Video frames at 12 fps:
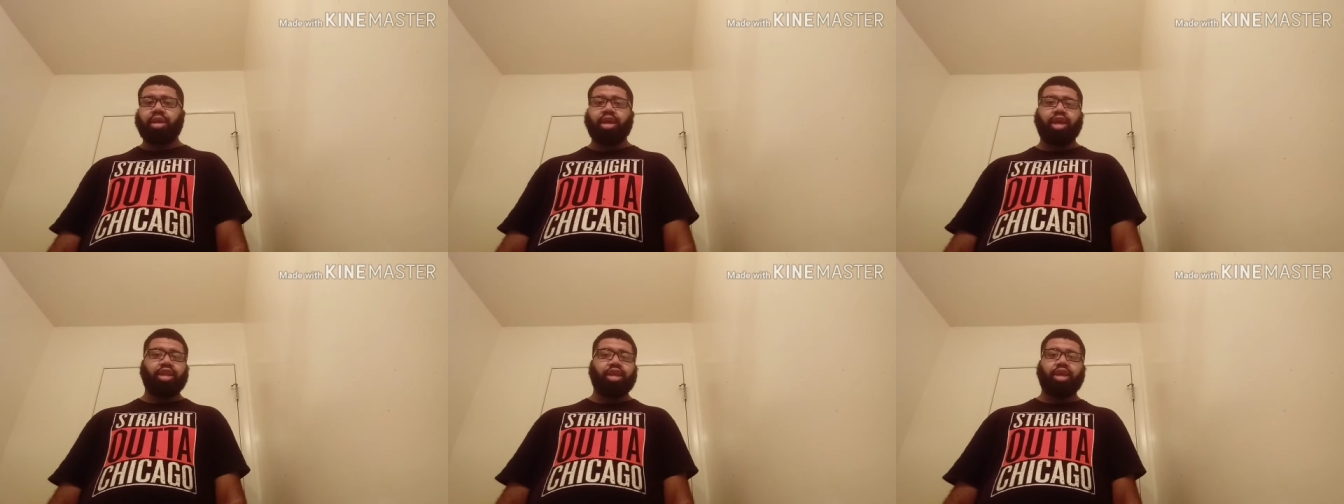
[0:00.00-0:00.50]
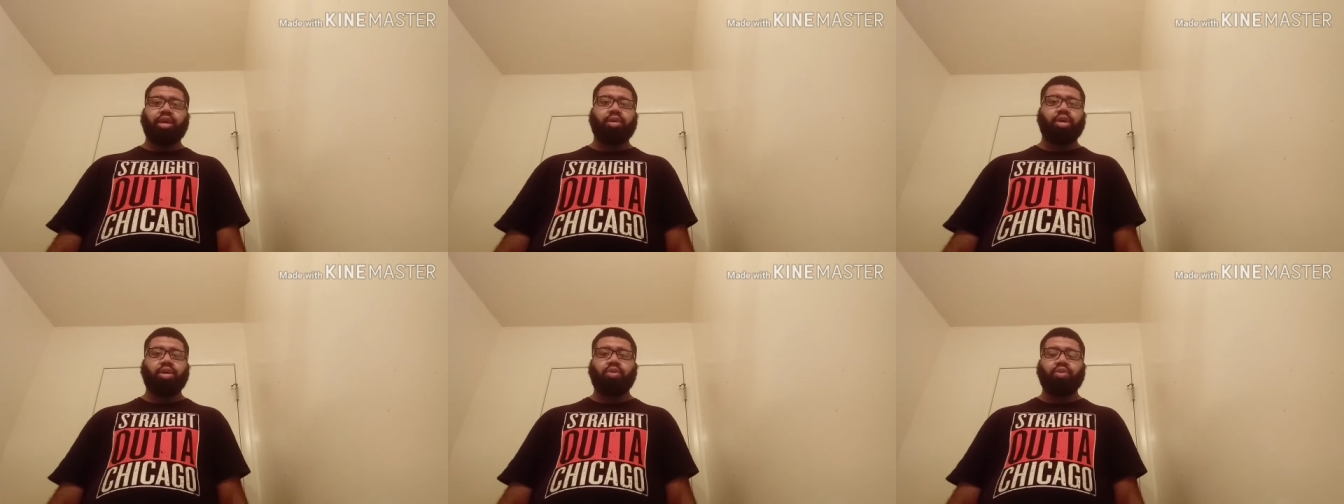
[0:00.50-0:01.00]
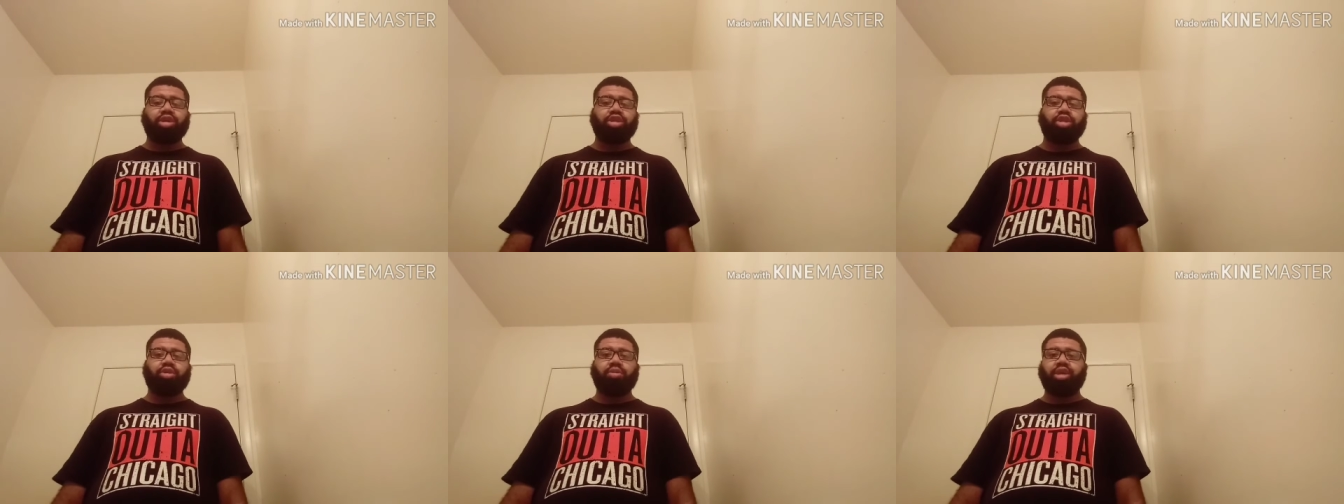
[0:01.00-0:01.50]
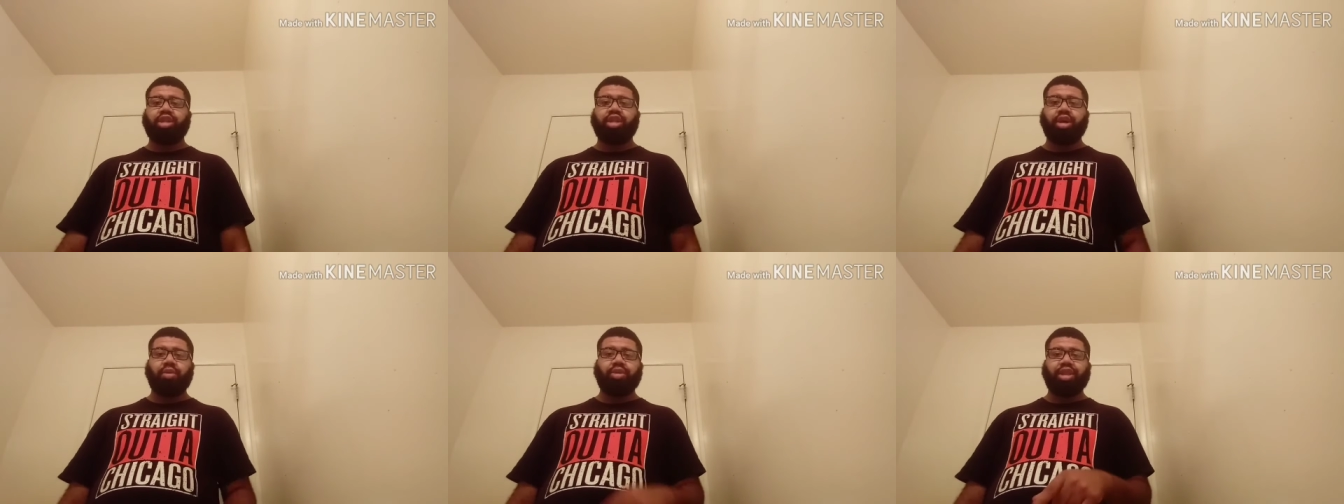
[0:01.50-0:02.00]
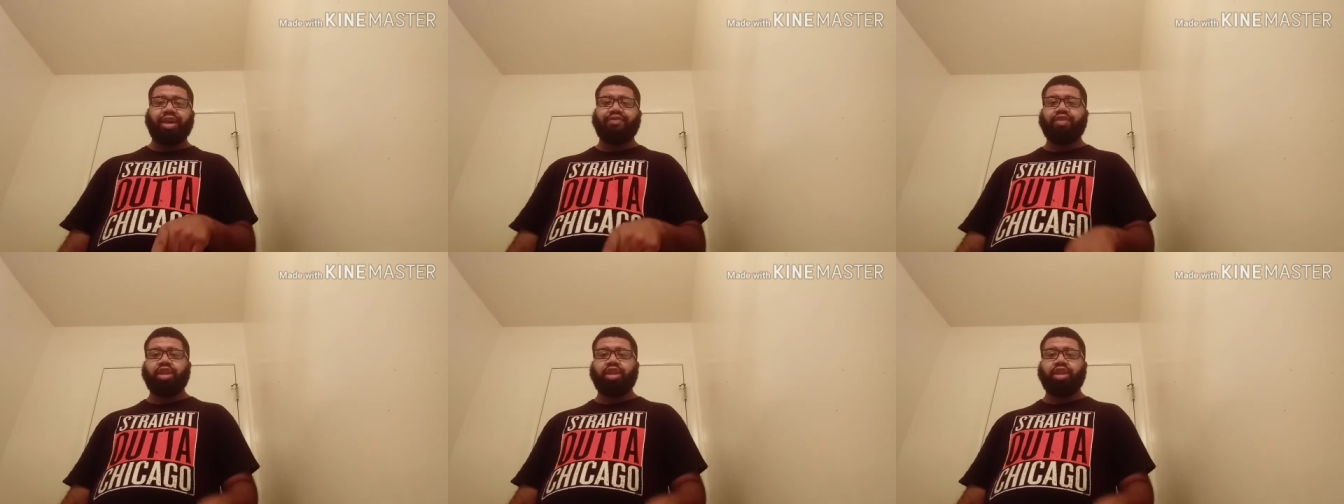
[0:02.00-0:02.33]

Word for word: and then uh, once you get done with that